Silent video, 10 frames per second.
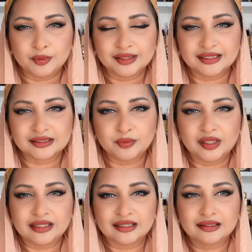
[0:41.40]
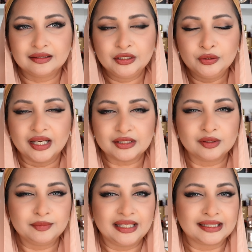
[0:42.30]
ones as well that you guys
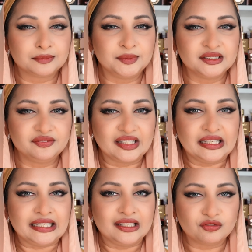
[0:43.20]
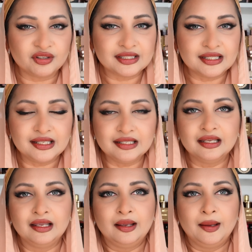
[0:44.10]
will be like specifically interested
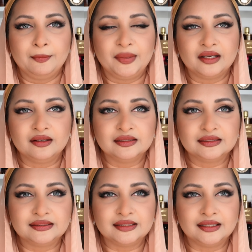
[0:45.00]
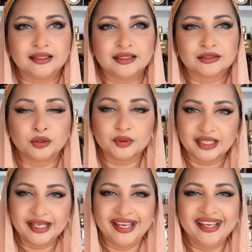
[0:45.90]
in, because so was
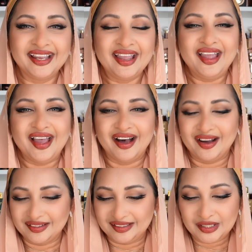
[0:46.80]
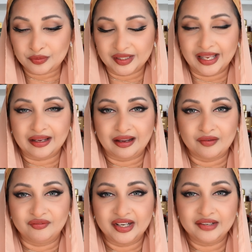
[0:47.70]
I. These were like
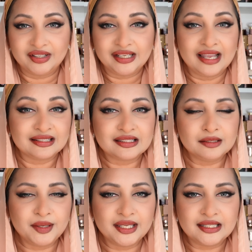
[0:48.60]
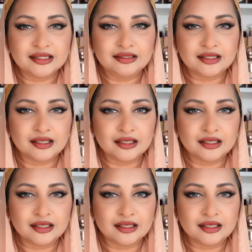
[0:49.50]
very anticipated